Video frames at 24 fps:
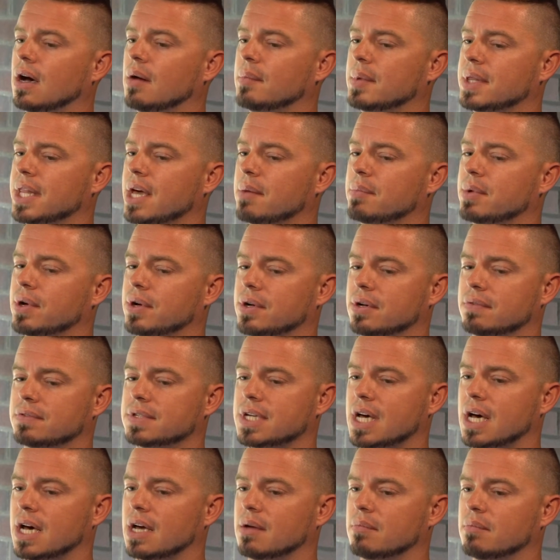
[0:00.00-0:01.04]
in that period of
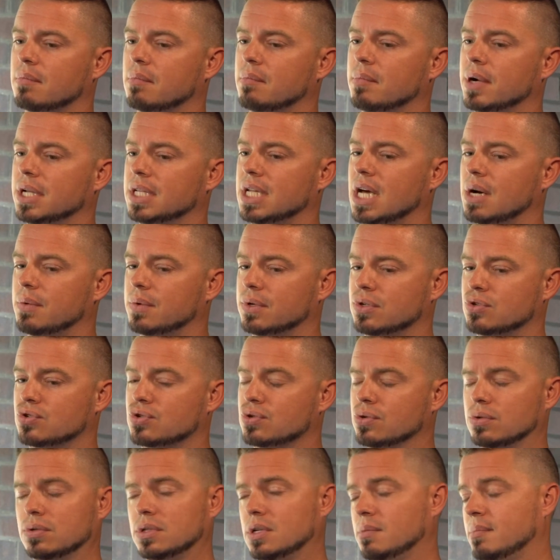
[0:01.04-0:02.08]
time. But that would
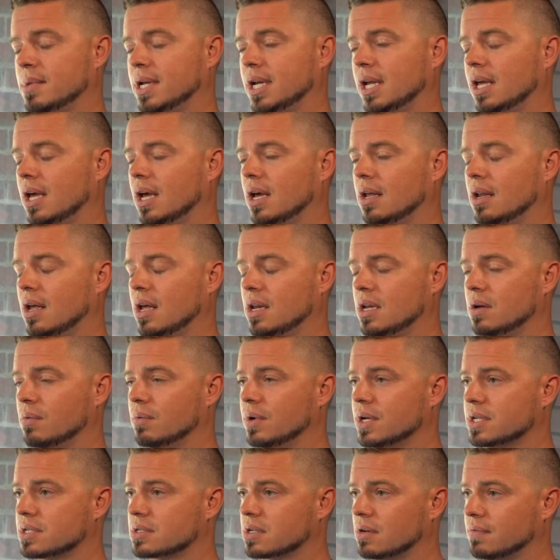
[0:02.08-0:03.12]
truly mitigate any
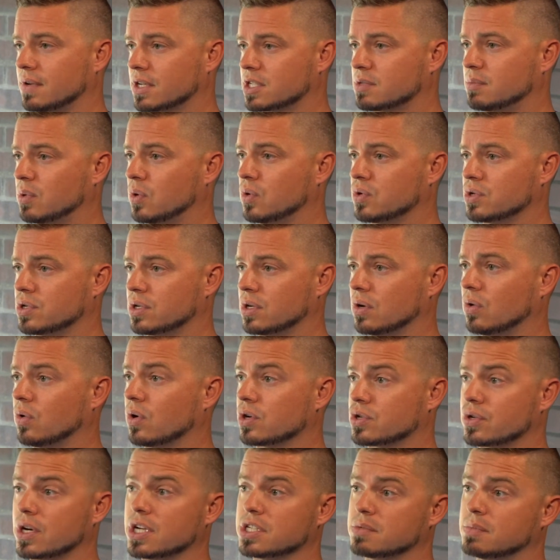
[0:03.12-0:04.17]
risk of exposure or
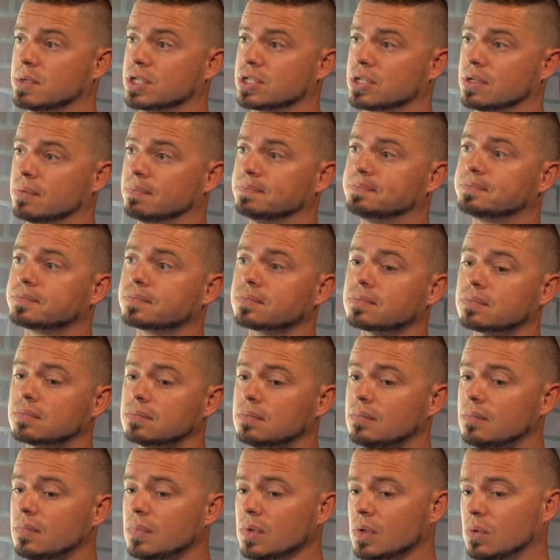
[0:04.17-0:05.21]
transmission
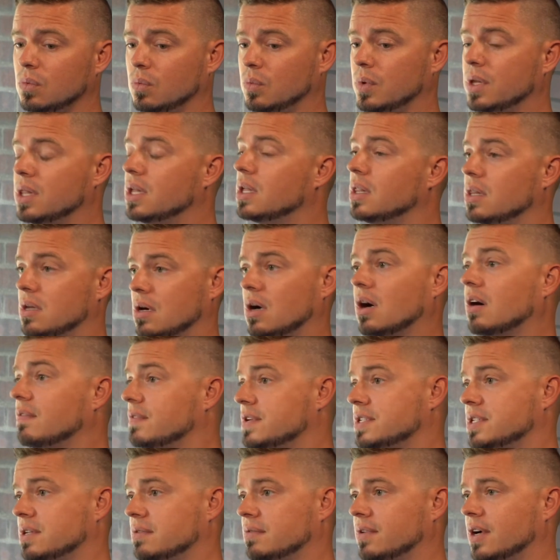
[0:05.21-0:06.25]
within the
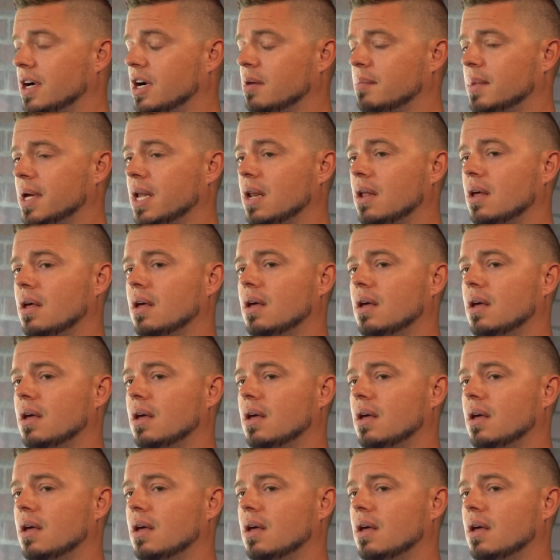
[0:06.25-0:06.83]
office environment.